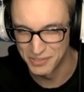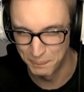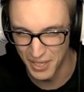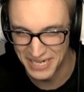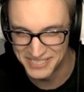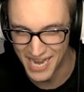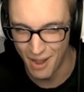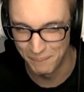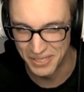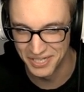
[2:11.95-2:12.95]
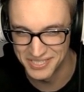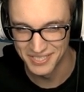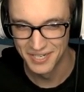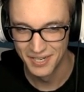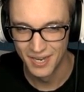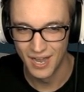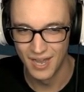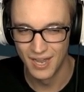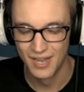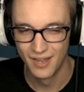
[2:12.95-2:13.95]
plays out, because
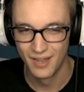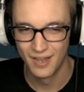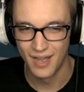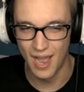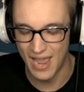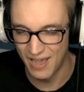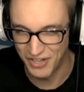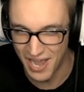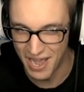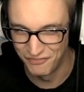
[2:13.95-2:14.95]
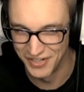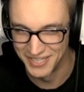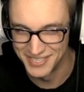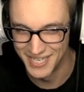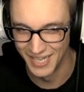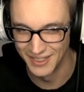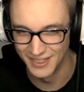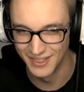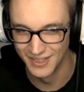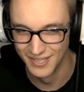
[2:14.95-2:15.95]
I have confidence that
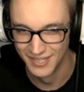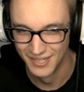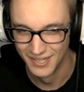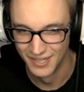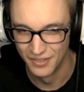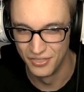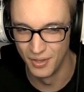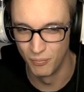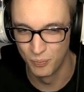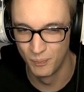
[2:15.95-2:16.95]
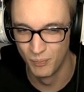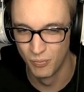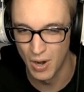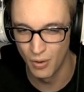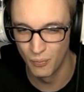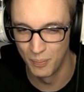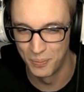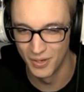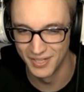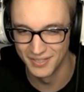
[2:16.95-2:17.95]
the road will put it...